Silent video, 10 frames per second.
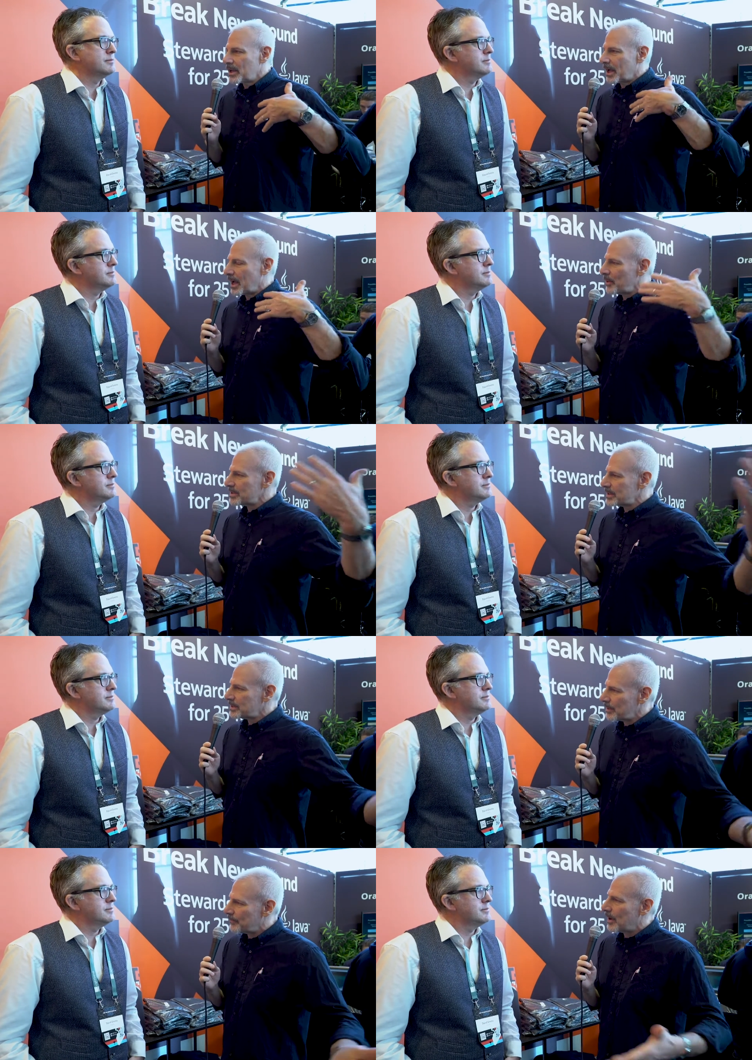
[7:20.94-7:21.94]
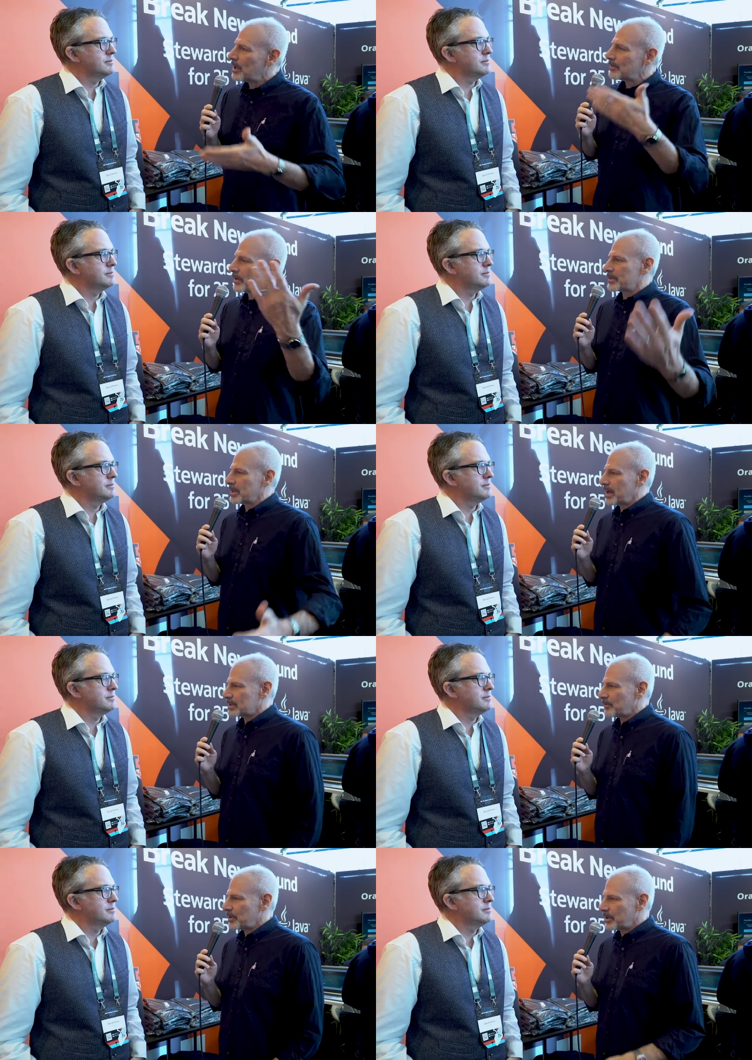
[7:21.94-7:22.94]
Speaker 1: How has this evolved over the
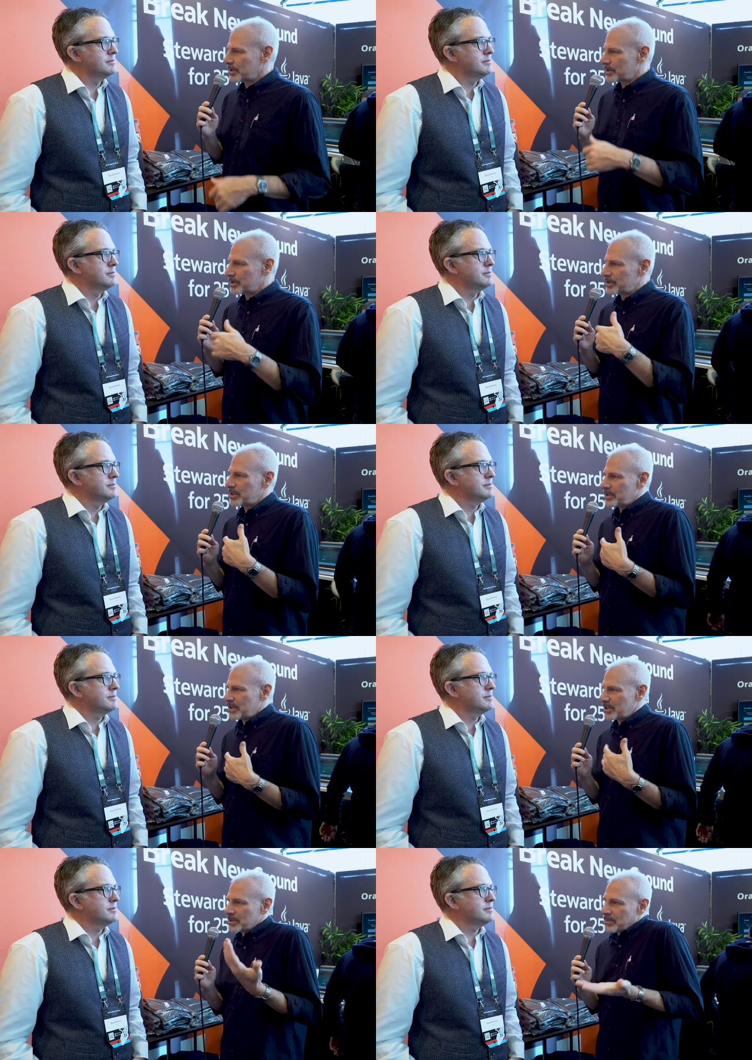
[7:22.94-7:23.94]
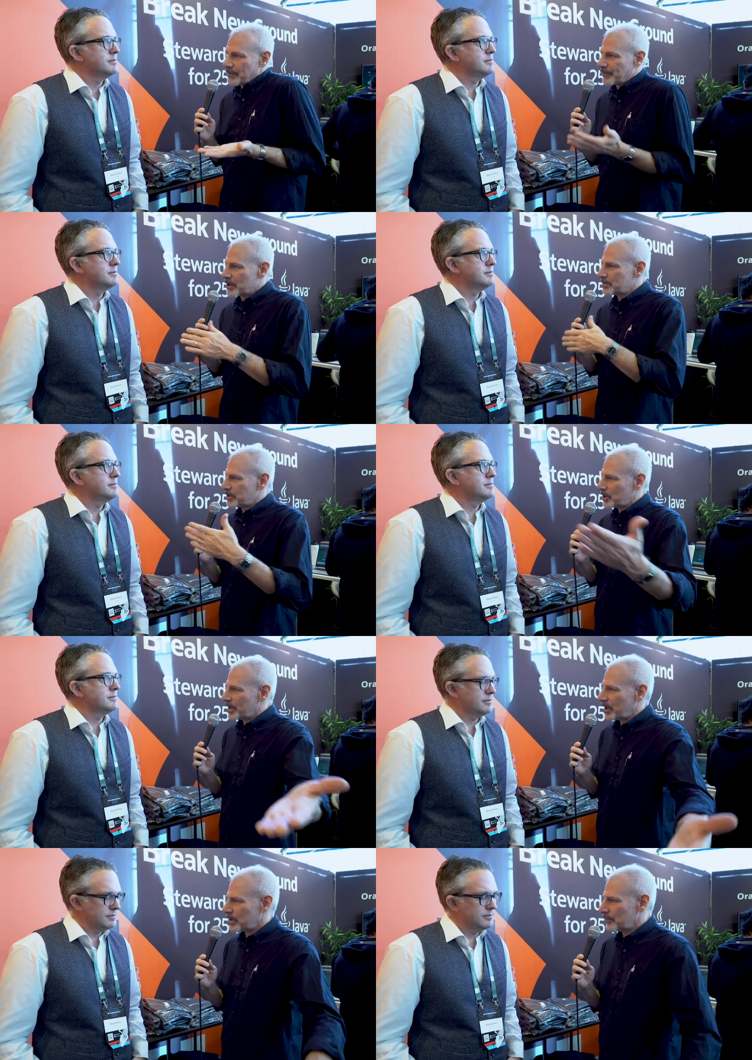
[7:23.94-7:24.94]
last few years? Since, since this is my first, but you were
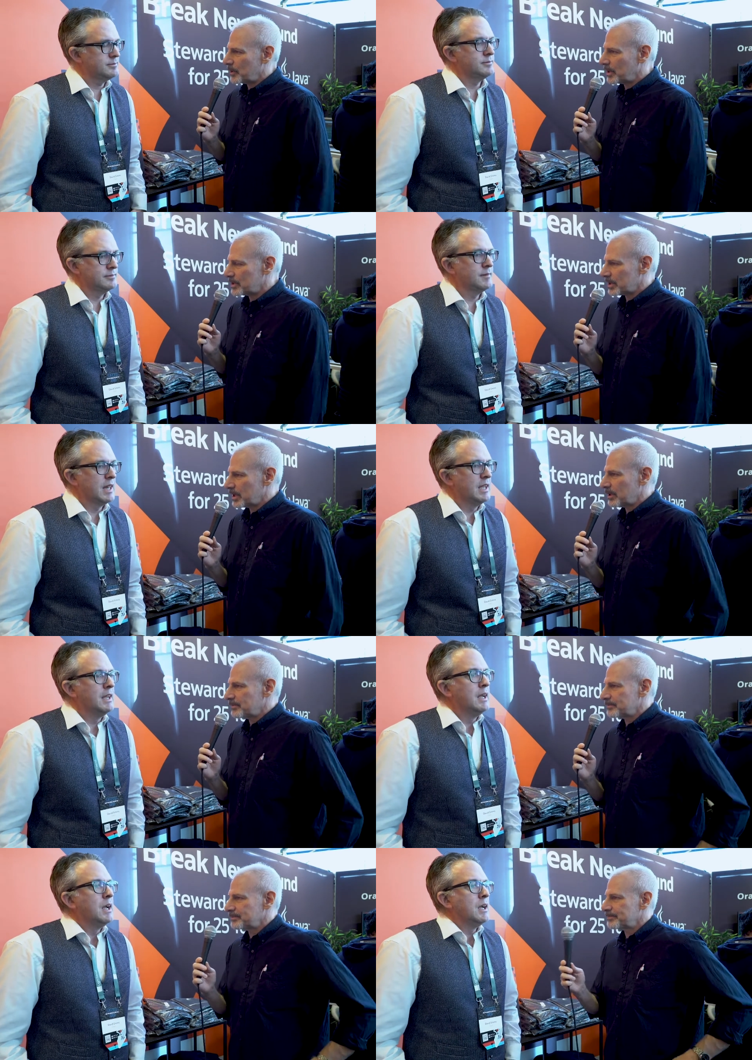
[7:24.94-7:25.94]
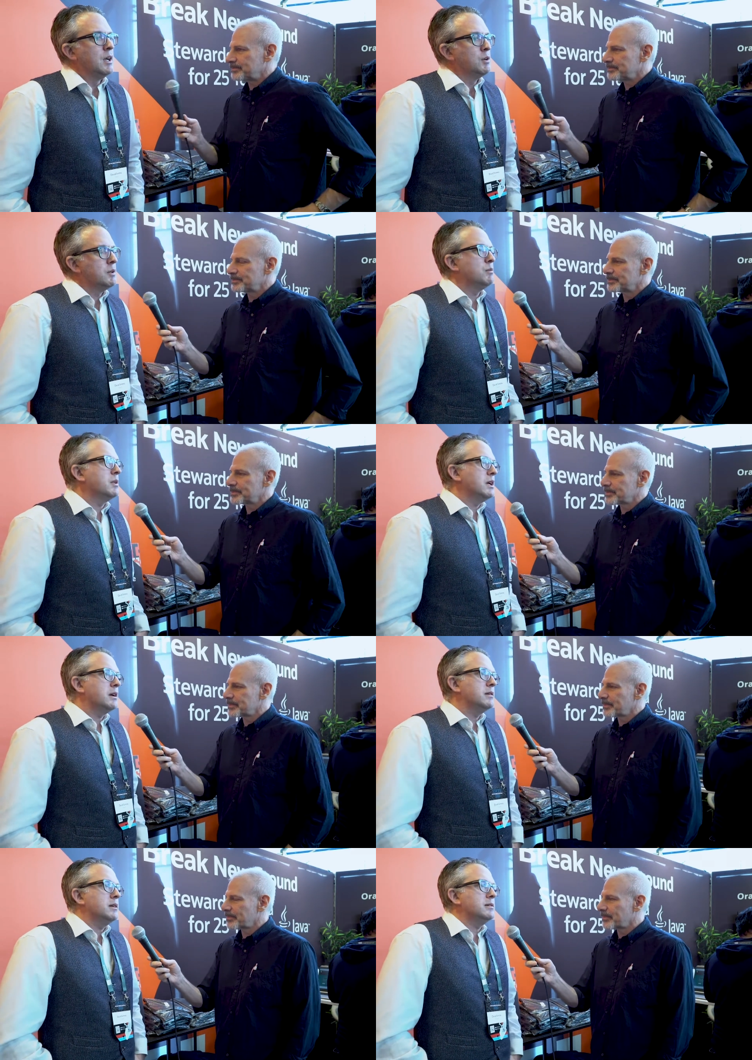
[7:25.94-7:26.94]
here a few years ago.
Speaker 2: Right.
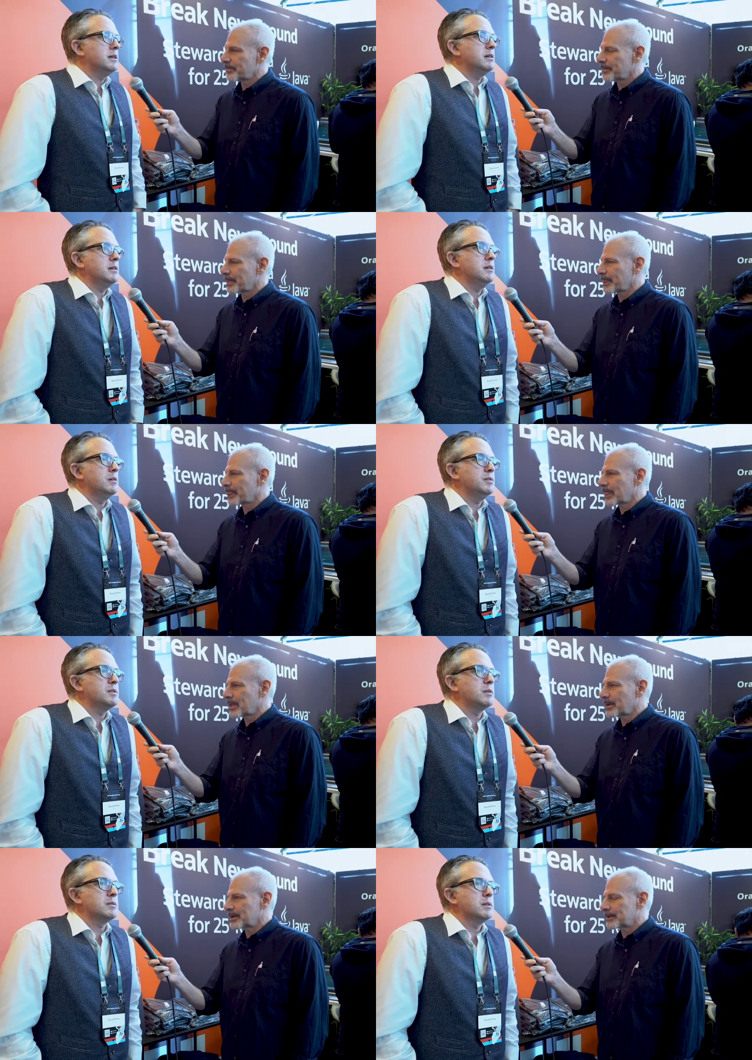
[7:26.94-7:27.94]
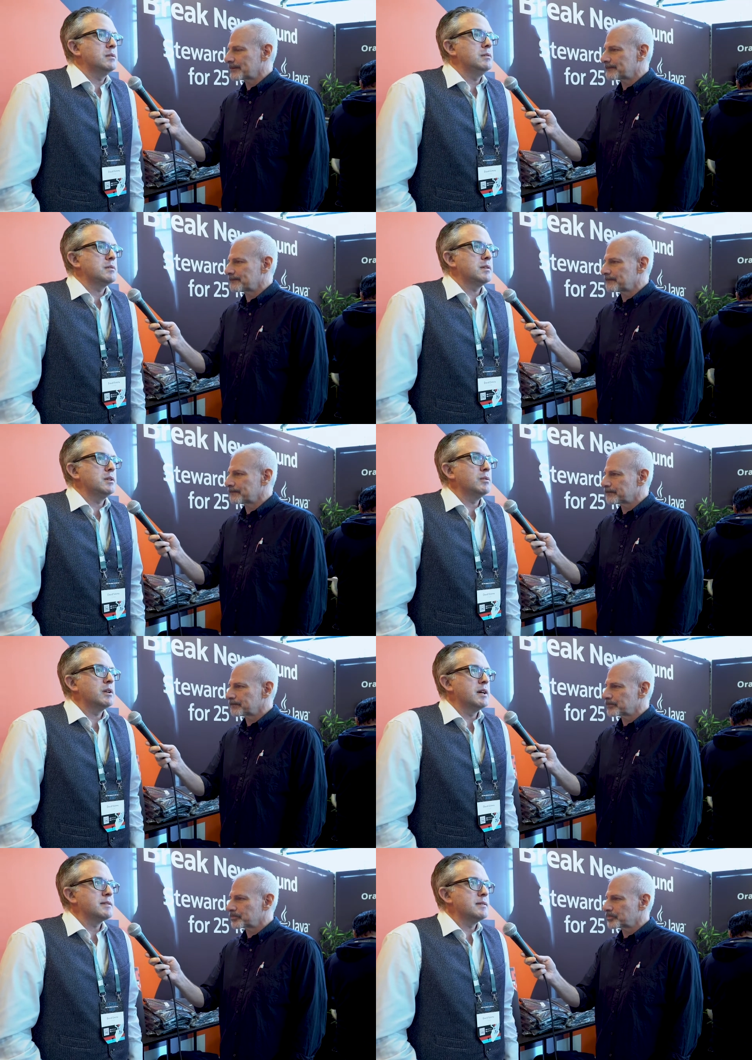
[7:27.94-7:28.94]
I, I think, you know, if you talk to, to the
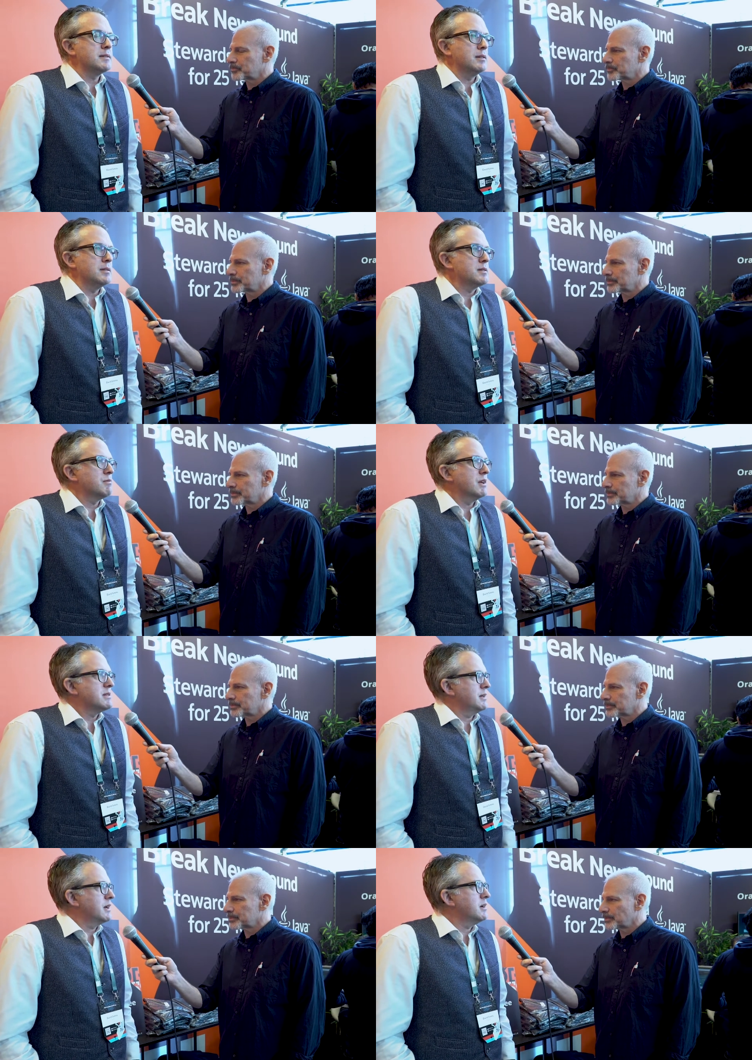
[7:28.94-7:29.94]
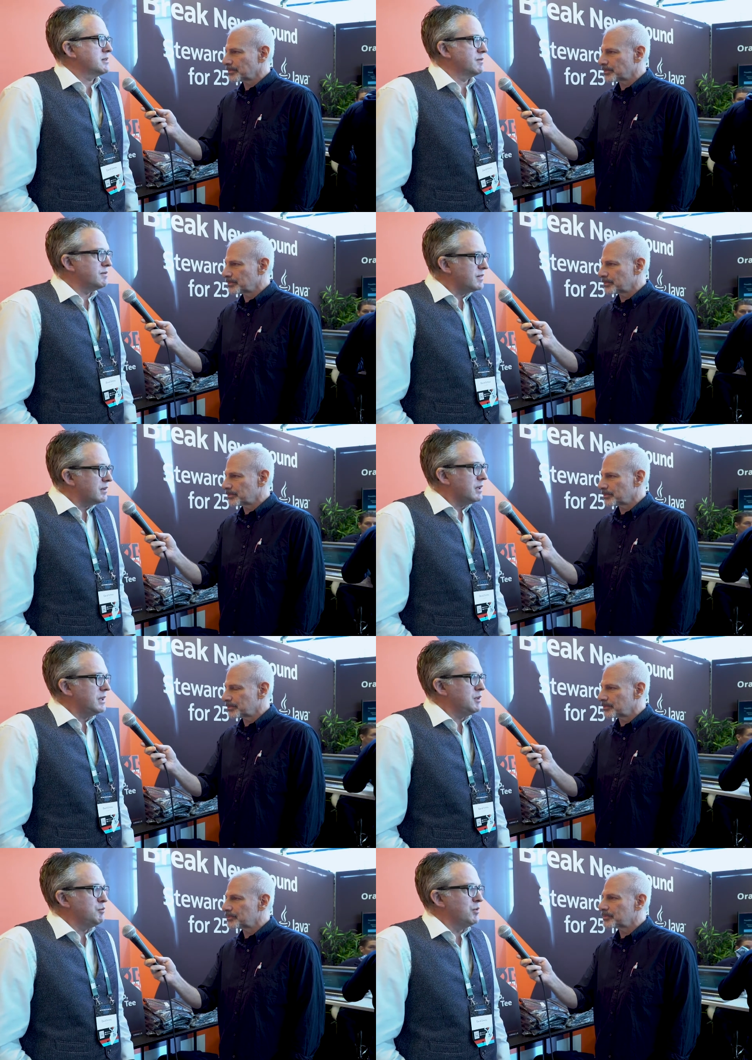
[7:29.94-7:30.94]
organizers, you know, this really started as a
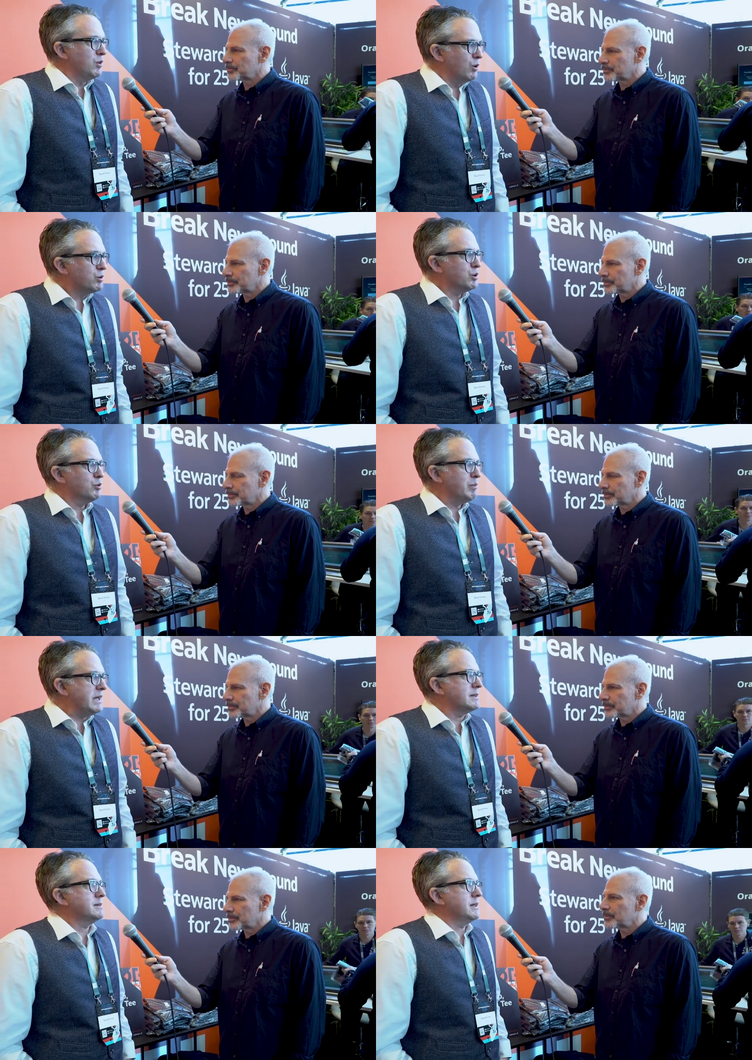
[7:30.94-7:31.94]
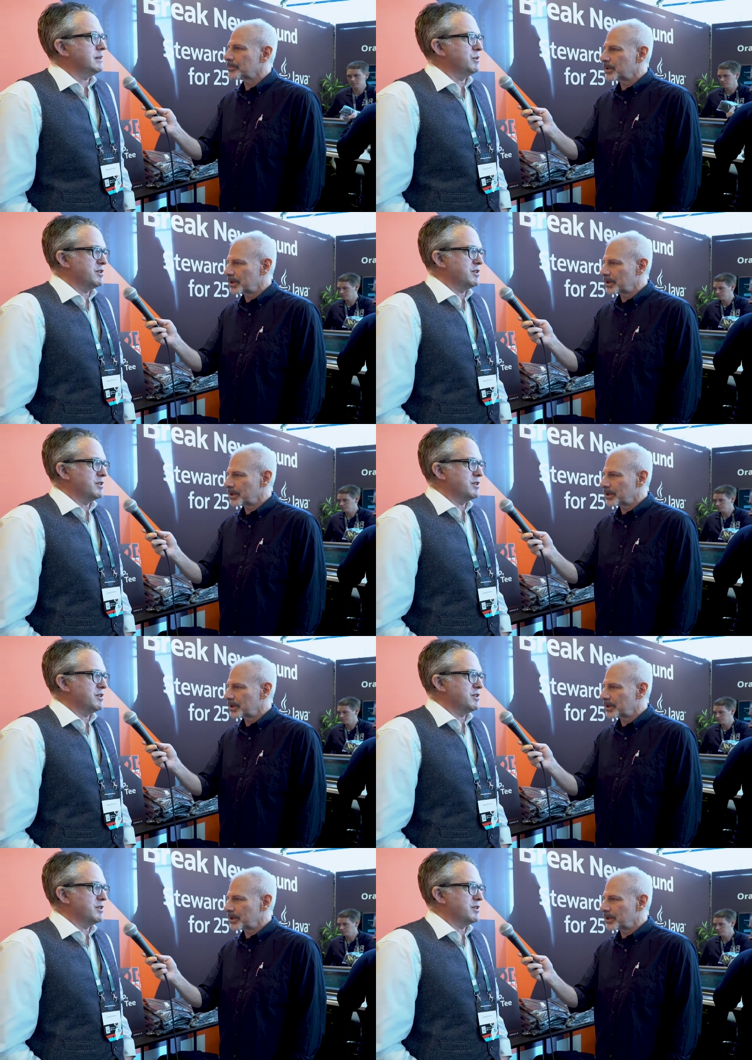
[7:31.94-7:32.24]
very local, basic, we're